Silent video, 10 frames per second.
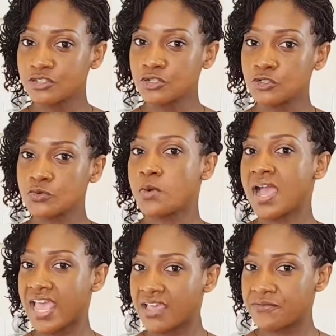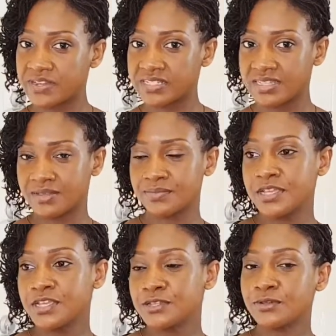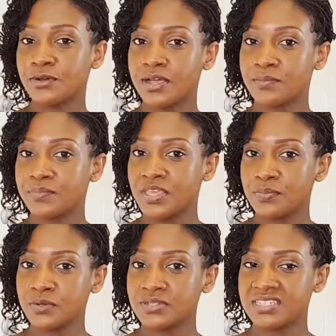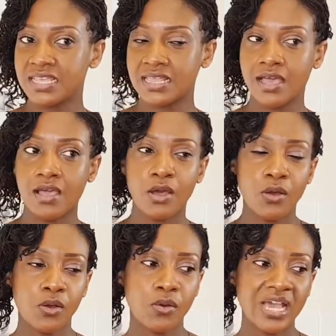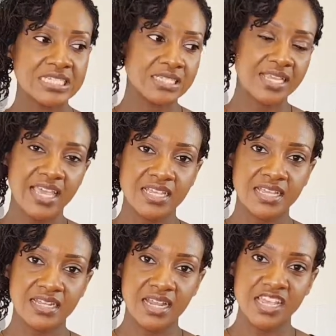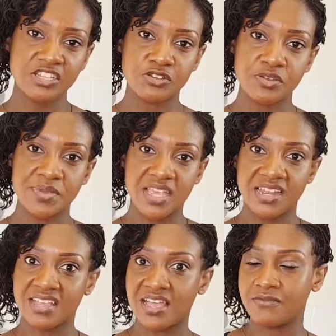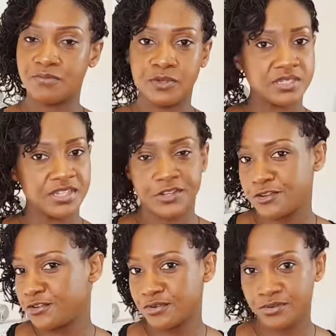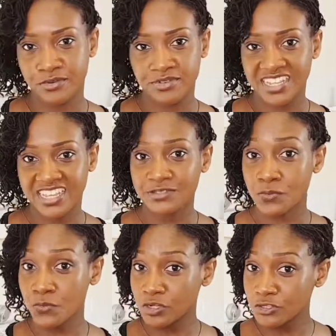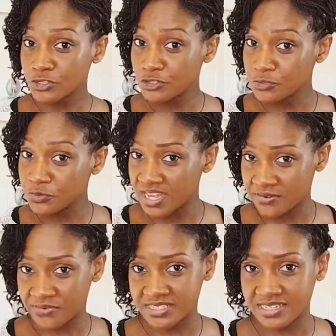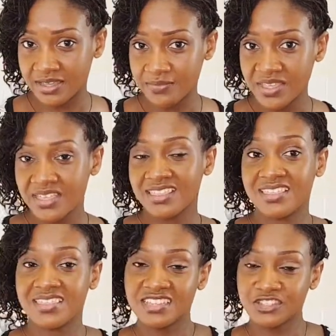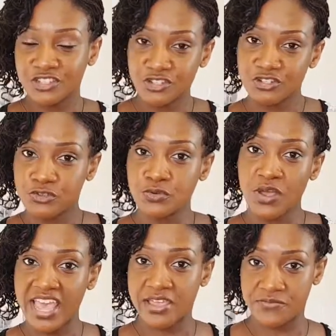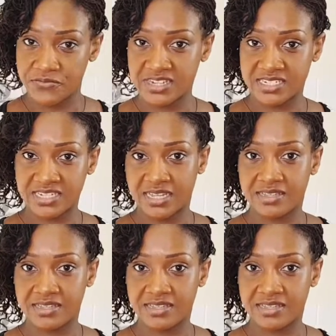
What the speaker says: you do every time. So people say that, oh, I just ate an ice cream and I'm bloated. No, it's what you do every time. The things you do every day.